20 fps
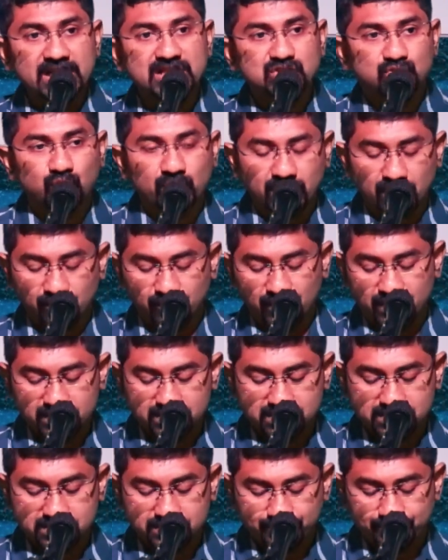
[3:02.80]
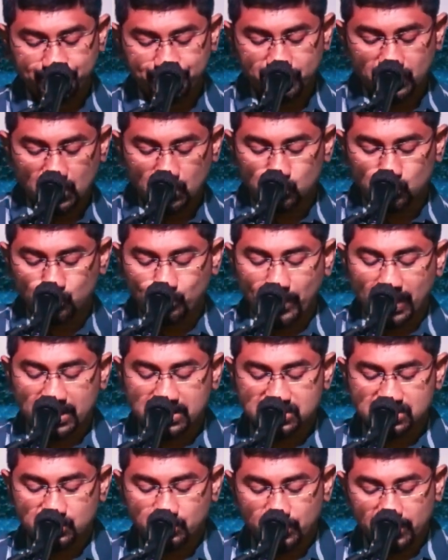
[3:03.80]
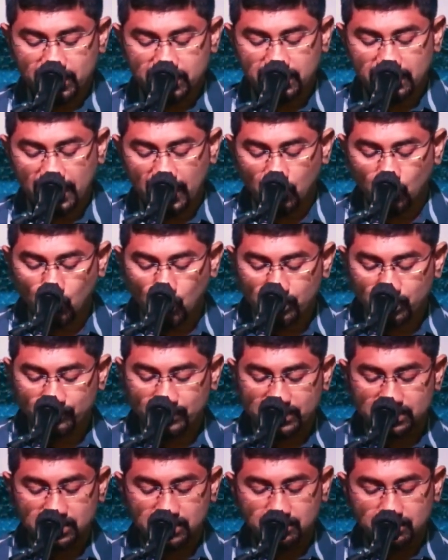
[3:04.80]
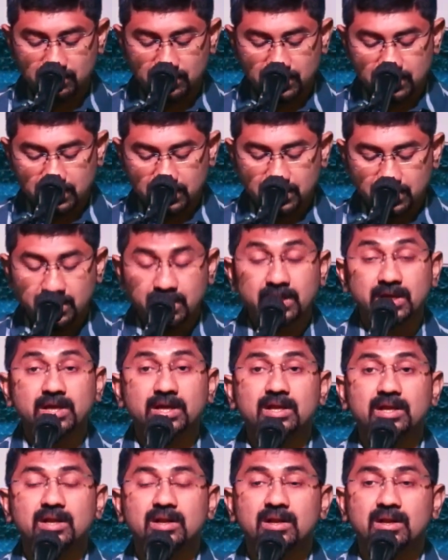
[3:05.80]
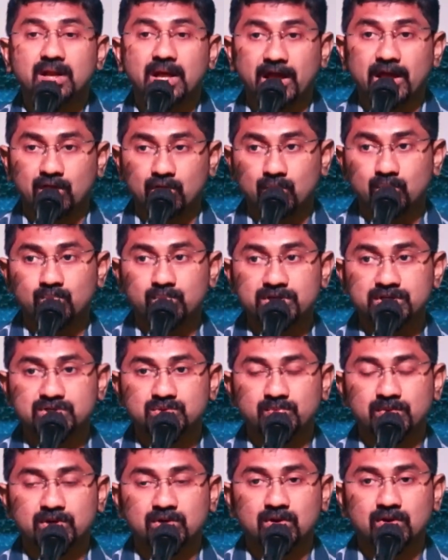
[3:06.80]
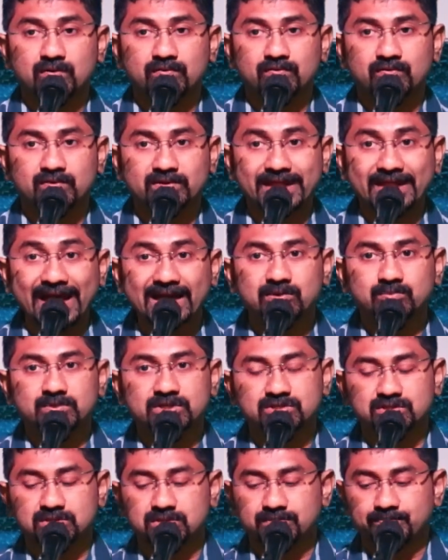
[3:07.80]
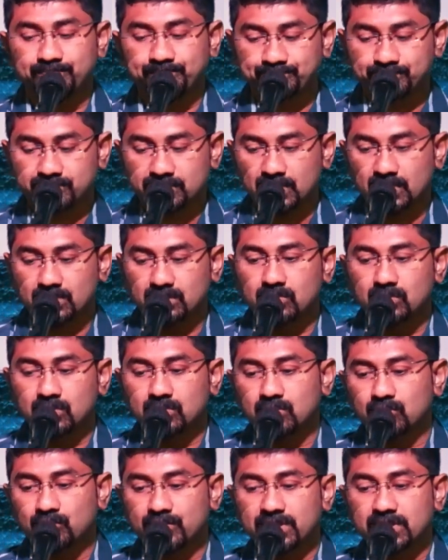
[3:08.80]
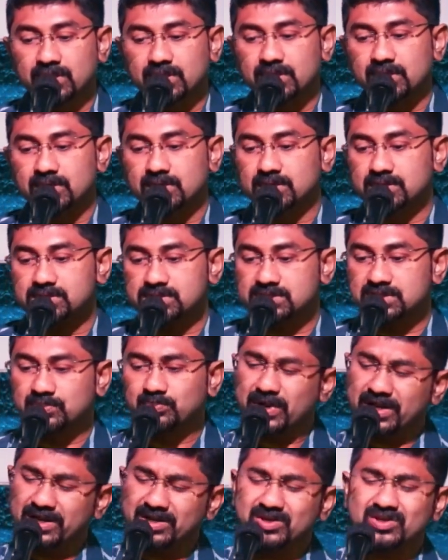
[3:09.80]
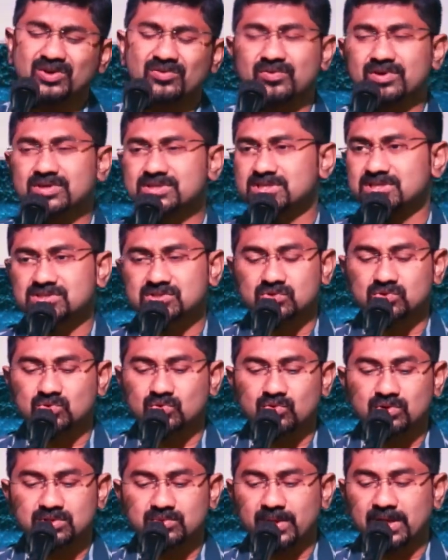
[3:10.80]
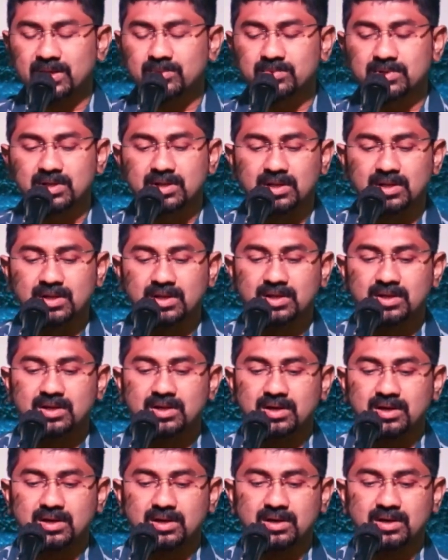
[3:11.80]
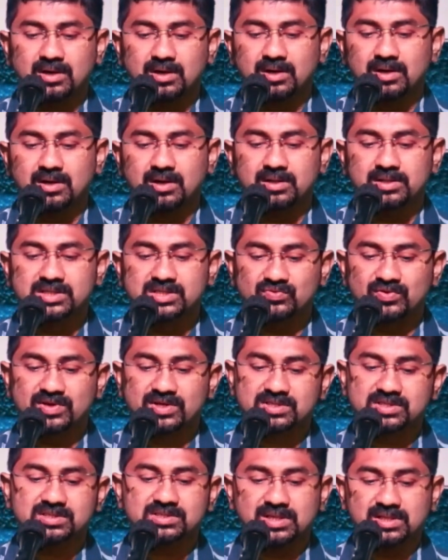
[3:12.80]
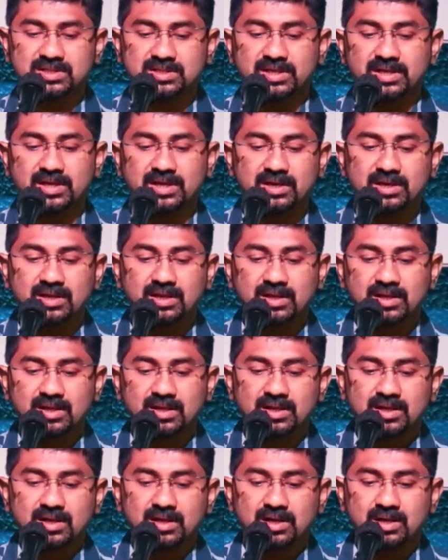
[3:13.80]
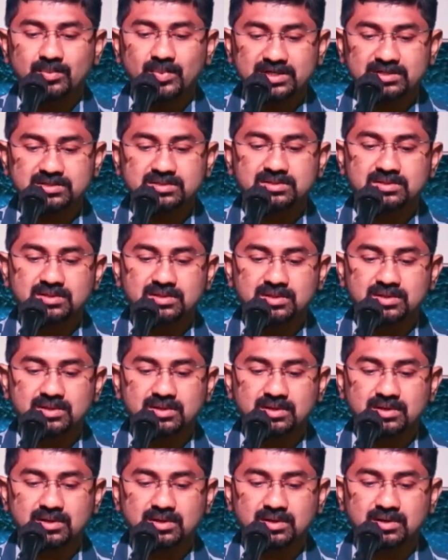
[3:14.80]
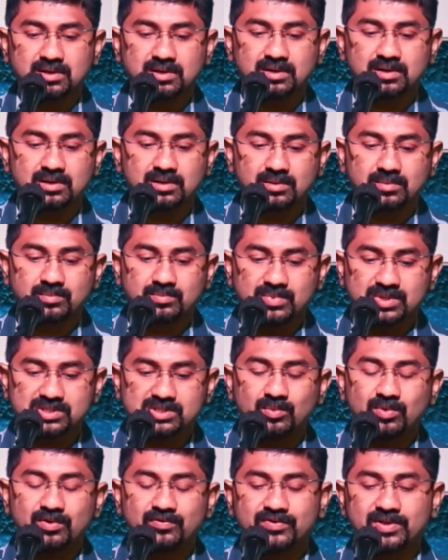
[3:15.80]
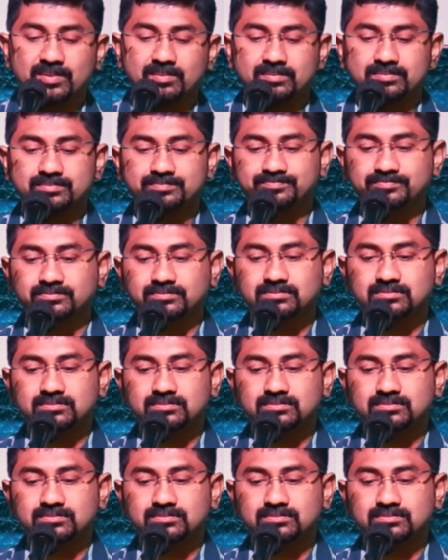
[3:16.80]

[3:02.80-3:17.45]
each one of us to participate along with Him in accomplishment of that mission. You know, we uh, see plenty of verses. So, throughout the Bible, uh, these verses are there. Uh, but uh, uh some of them